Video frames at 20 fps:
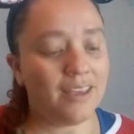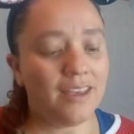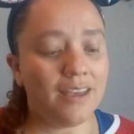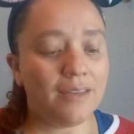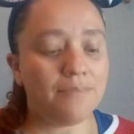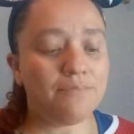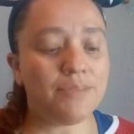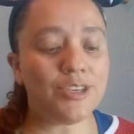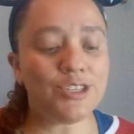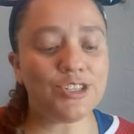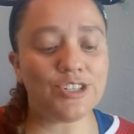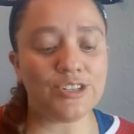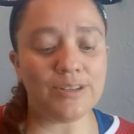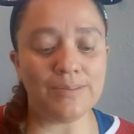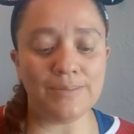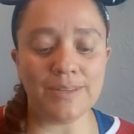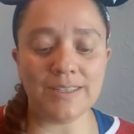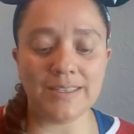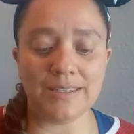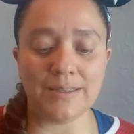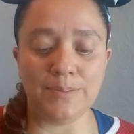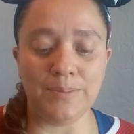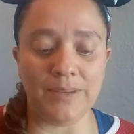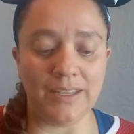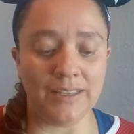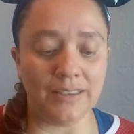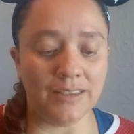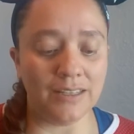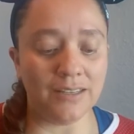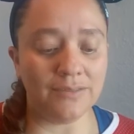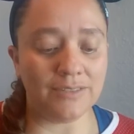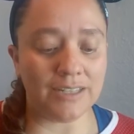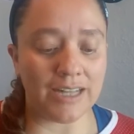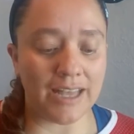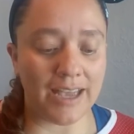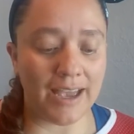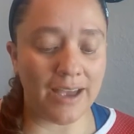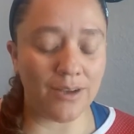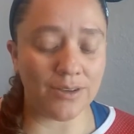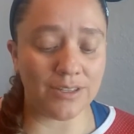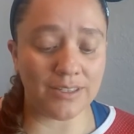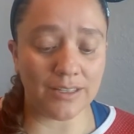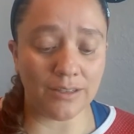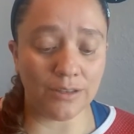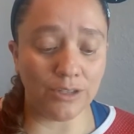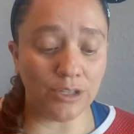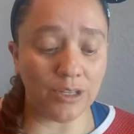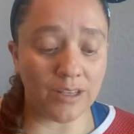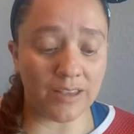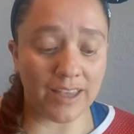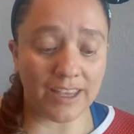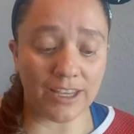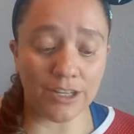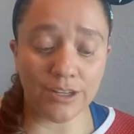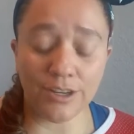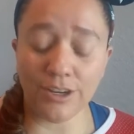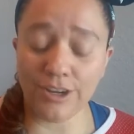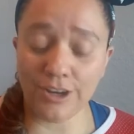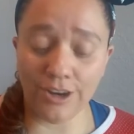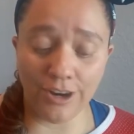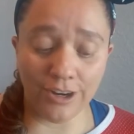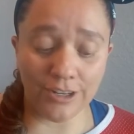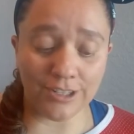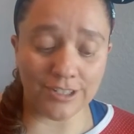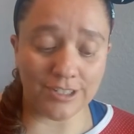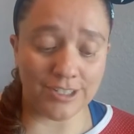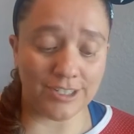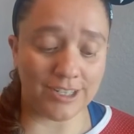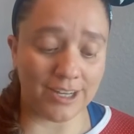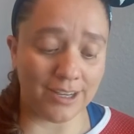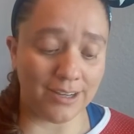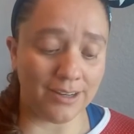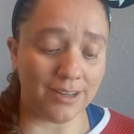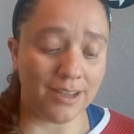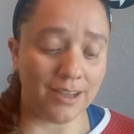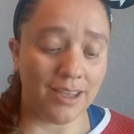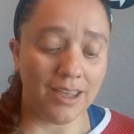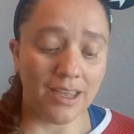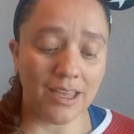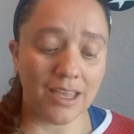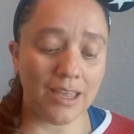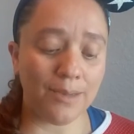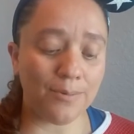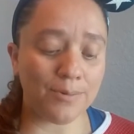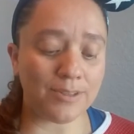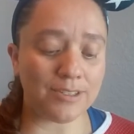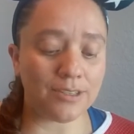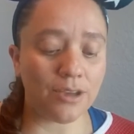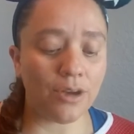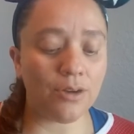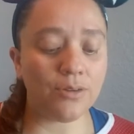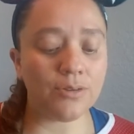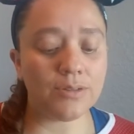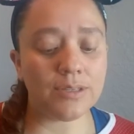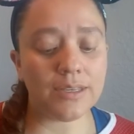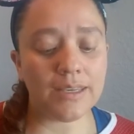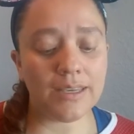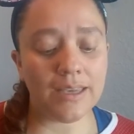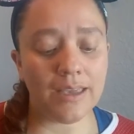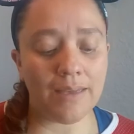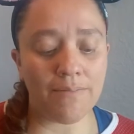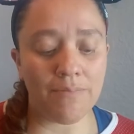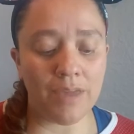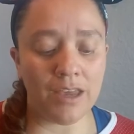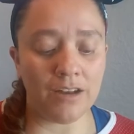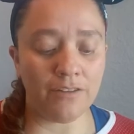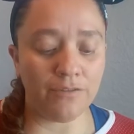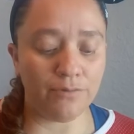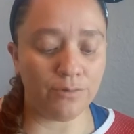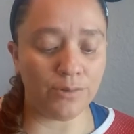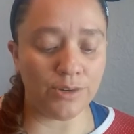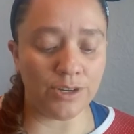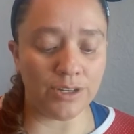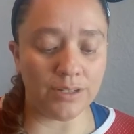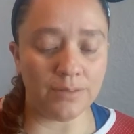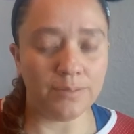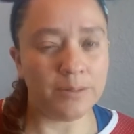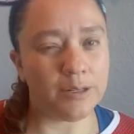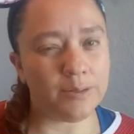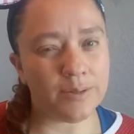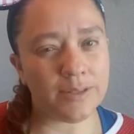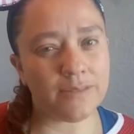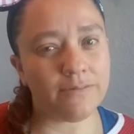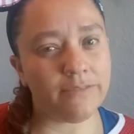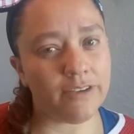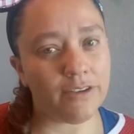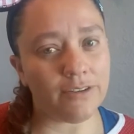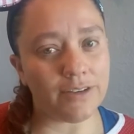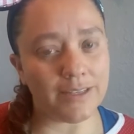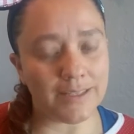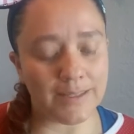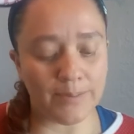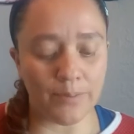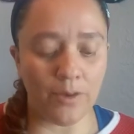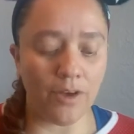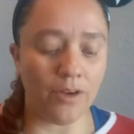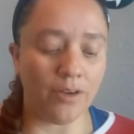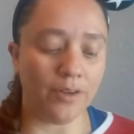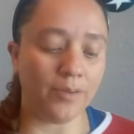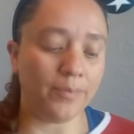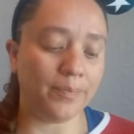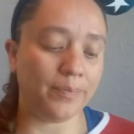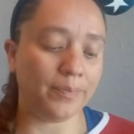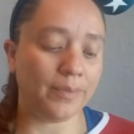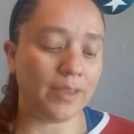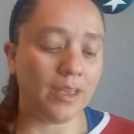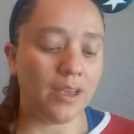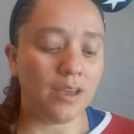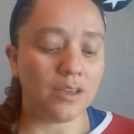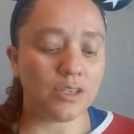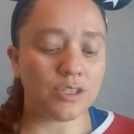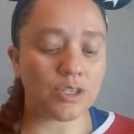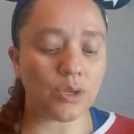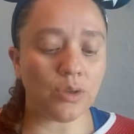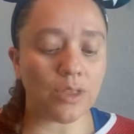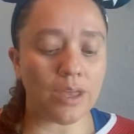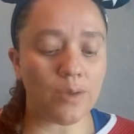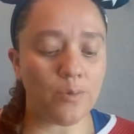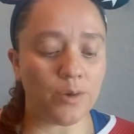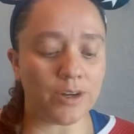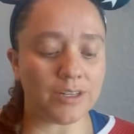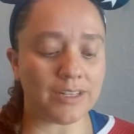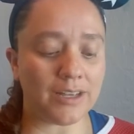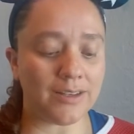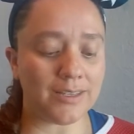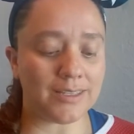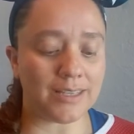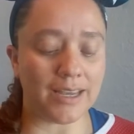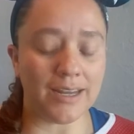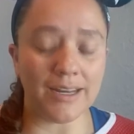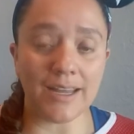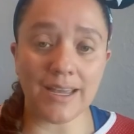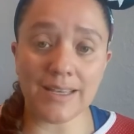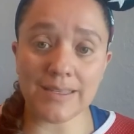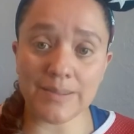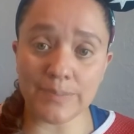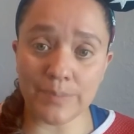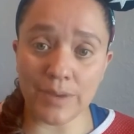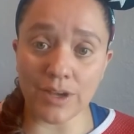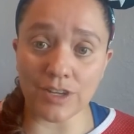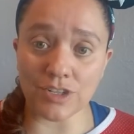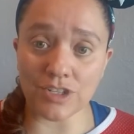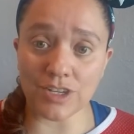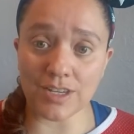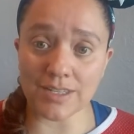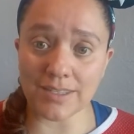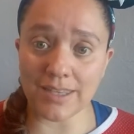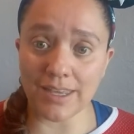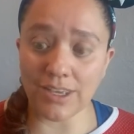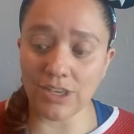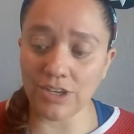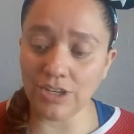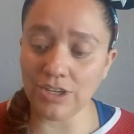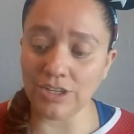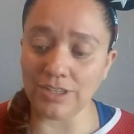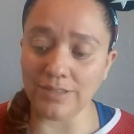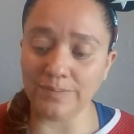Mr. and Mrs. Beane lived in a house that looked like a garden shed. It was cozy and made of wood, but it was very small so they worked outside as much as they could.